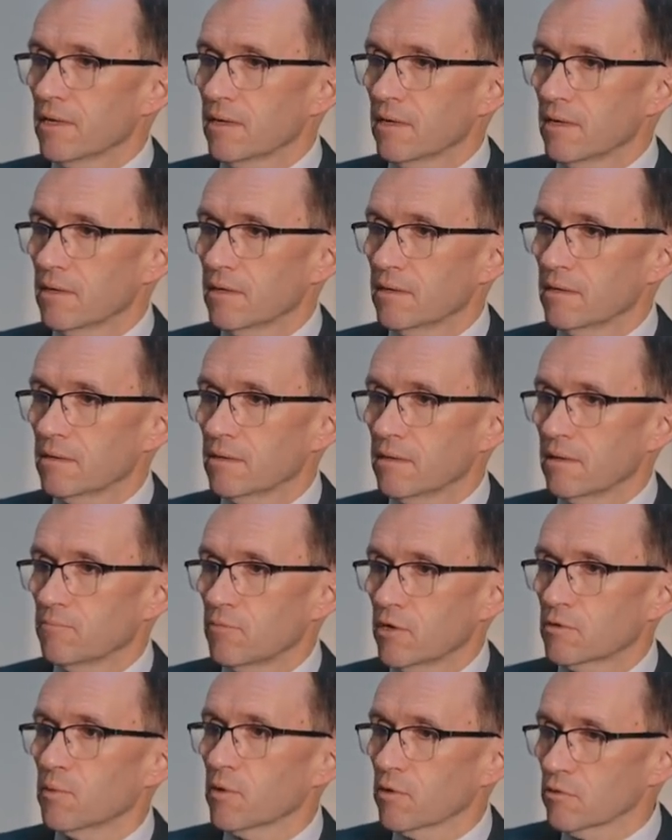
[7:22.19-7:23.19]

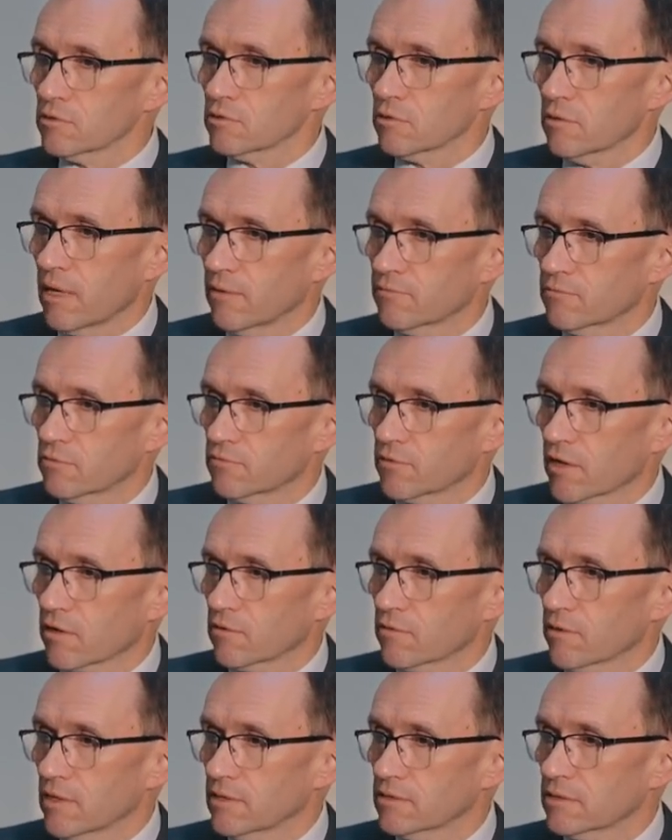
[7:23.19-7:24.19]
But we also have to
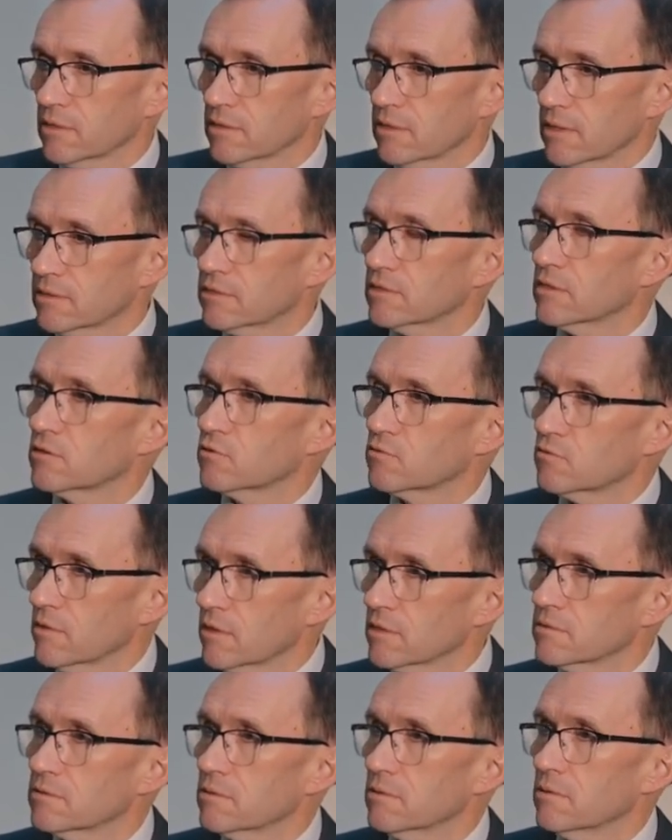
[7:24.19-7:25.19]
recognize that
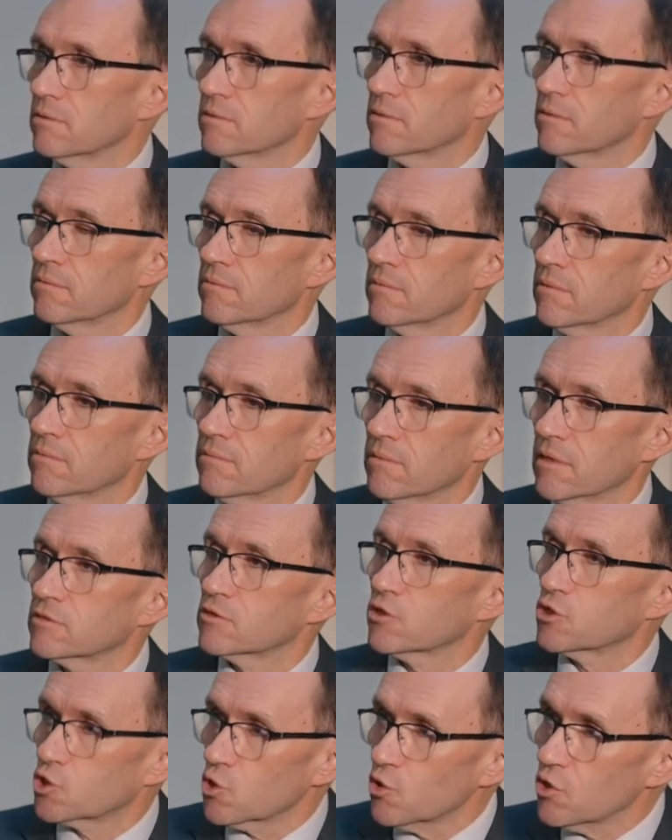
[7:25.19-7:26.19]
it's
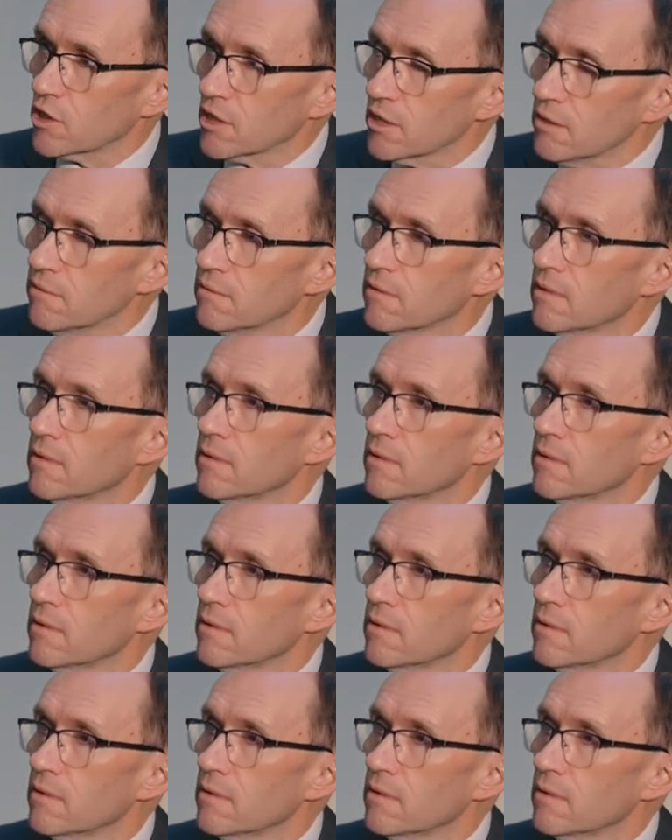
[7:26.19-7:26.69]
a journey.